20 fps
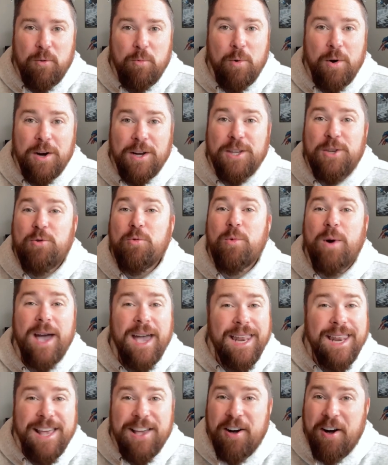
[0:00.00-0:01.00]
What are you
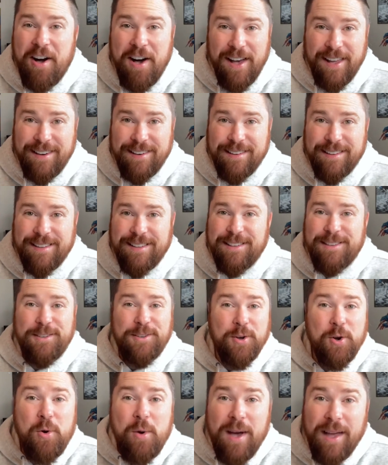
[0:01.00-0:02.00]
waiting on?
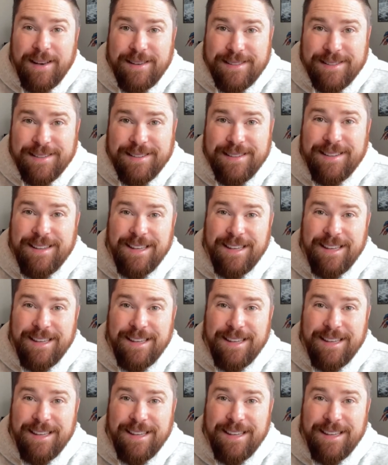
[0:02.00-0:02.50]
Do it.